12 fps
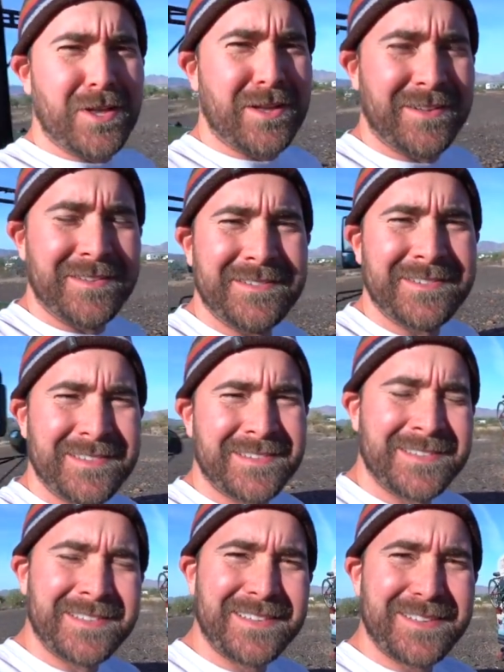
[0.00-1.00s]
Well,
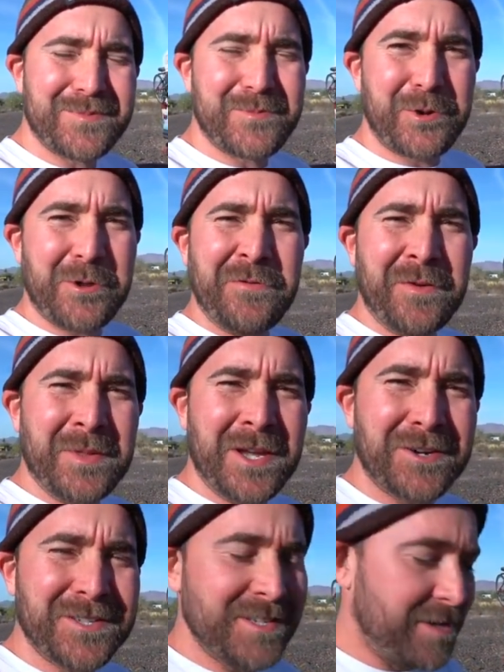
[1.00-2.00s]
good morning from the
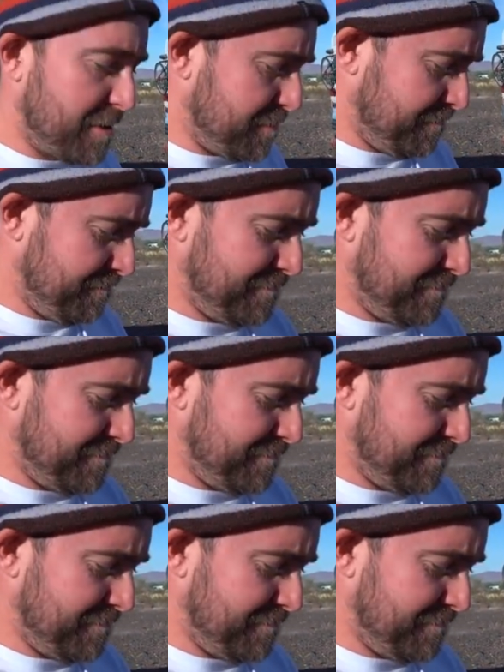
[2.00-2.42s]
RTR.